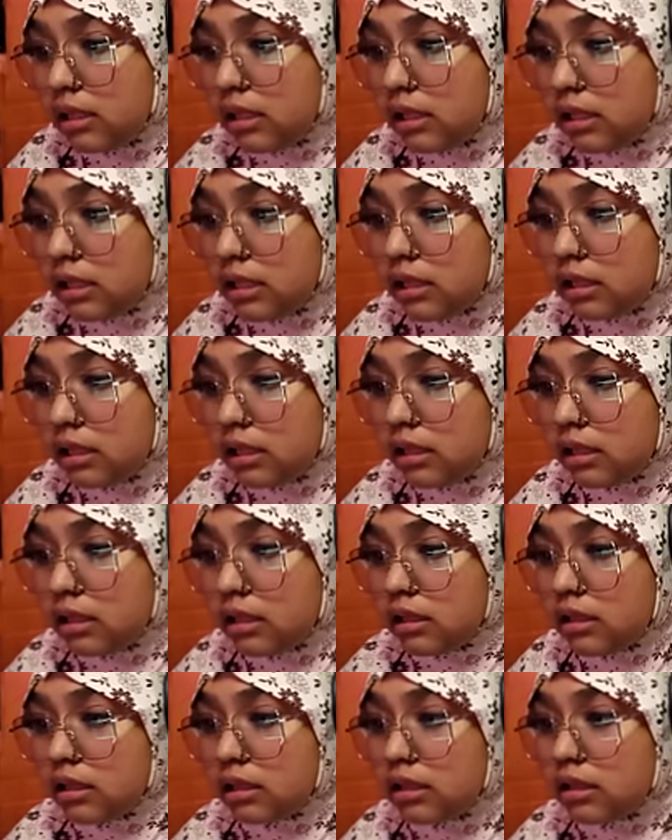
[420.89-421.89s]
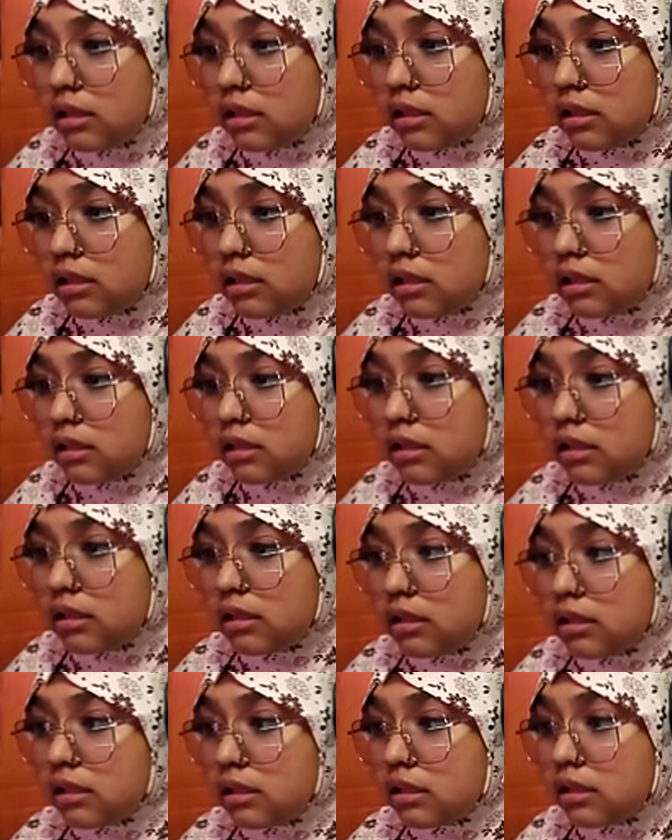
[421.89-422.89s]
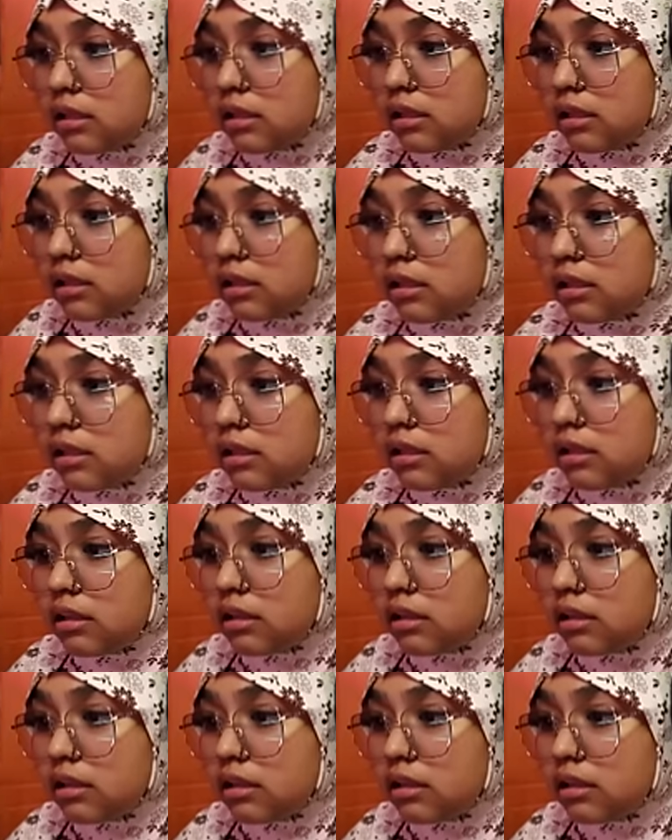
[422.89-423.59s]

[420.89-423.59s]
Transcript: (silence)